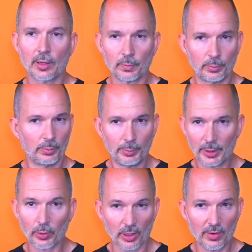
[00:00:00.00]
a
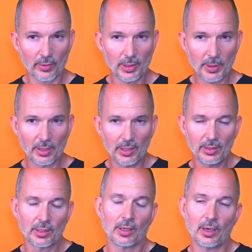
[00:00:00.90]
big recovery
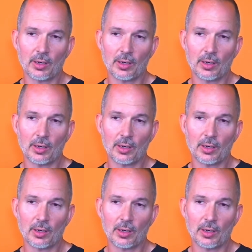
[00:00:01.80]
period.